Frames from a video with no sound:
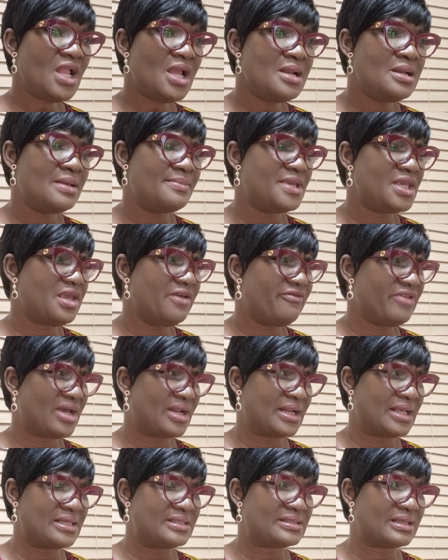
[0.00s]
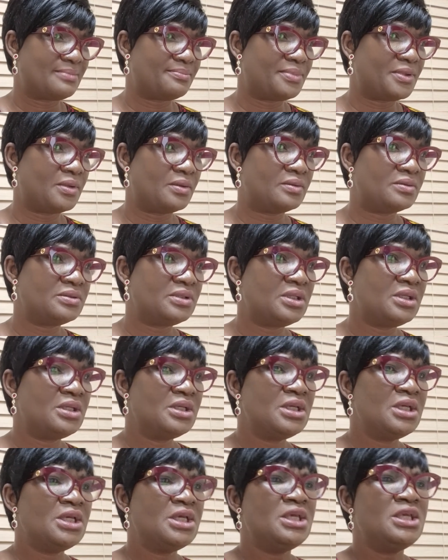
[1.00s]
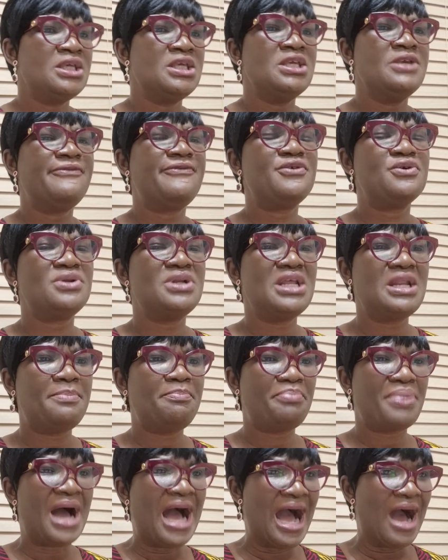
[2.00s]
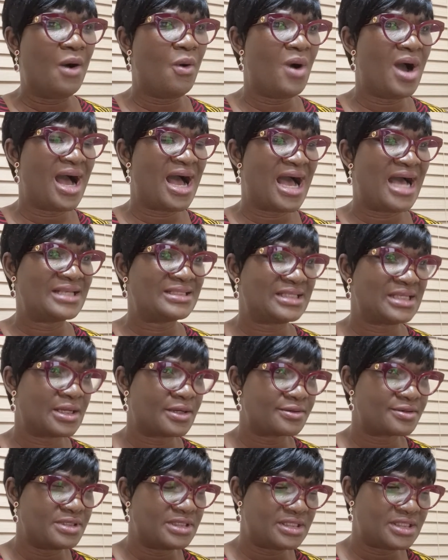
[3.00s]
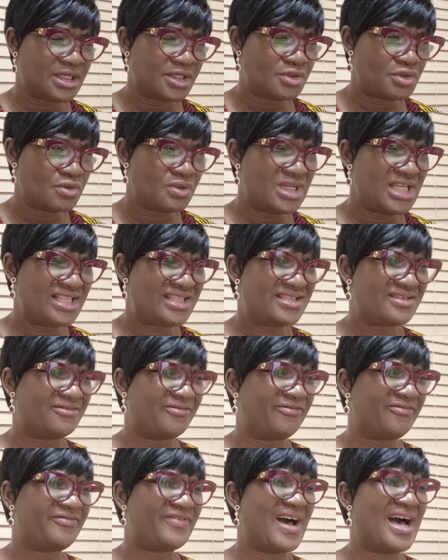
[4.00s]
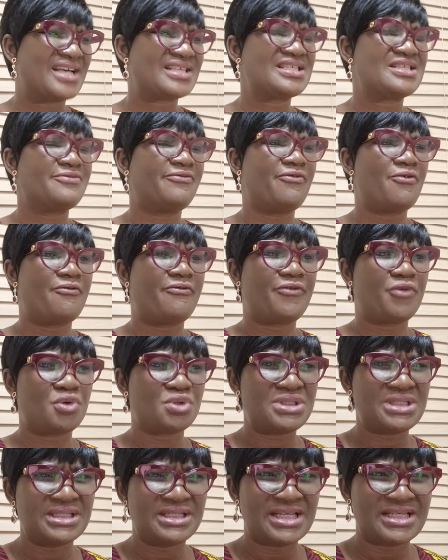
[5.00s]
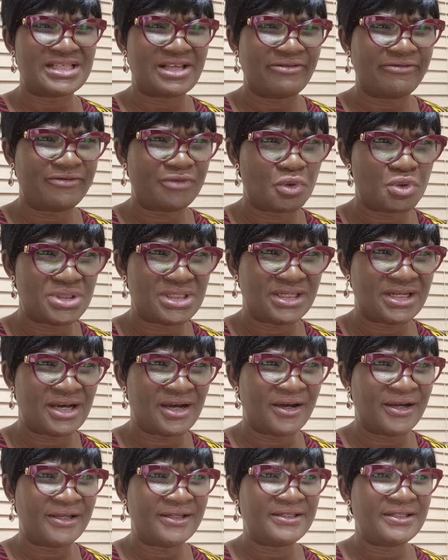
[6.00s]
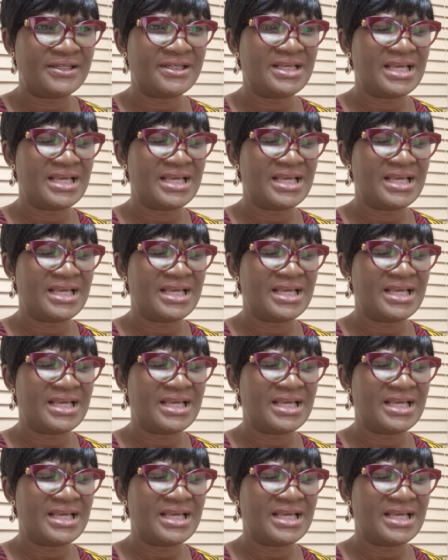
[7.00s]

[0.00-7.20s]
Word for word: Let me give you an example. If you need power as a Christian, you need to fast for 40 days and 49.